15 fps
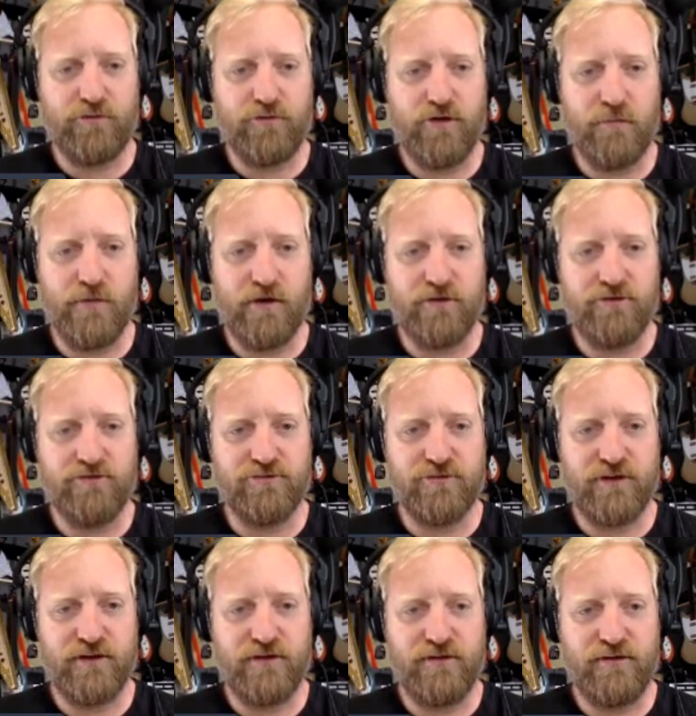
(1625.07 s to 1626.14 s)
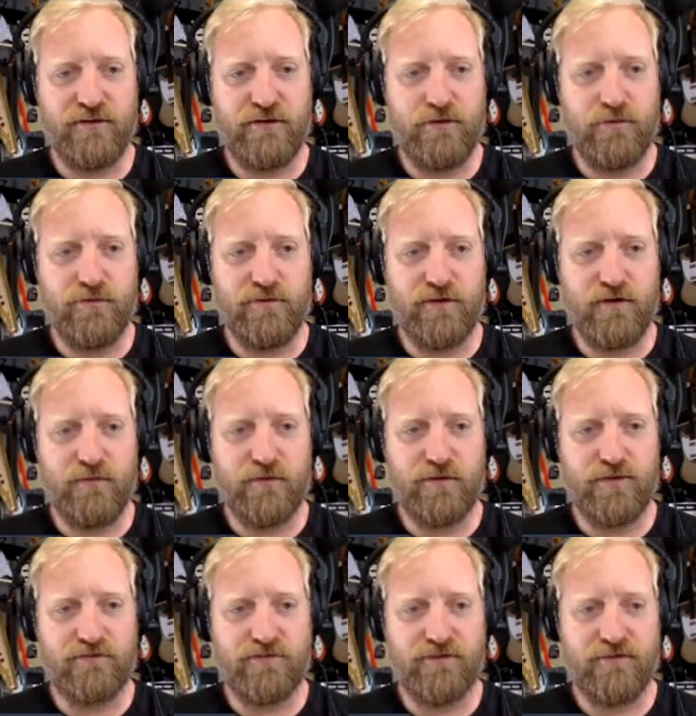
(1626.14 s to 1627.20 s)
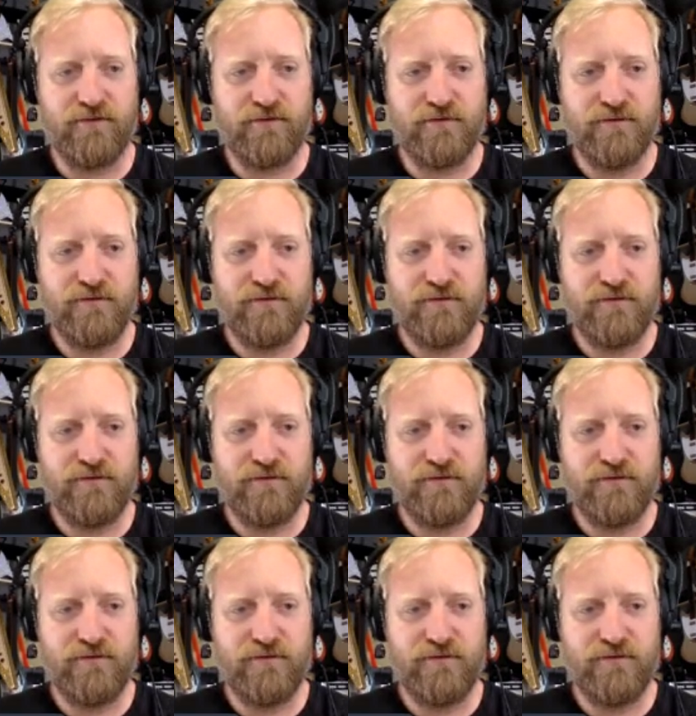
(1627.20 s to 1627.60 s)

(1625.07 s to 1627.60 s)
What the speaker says: for humbuckers, right? You want that humbucker sound.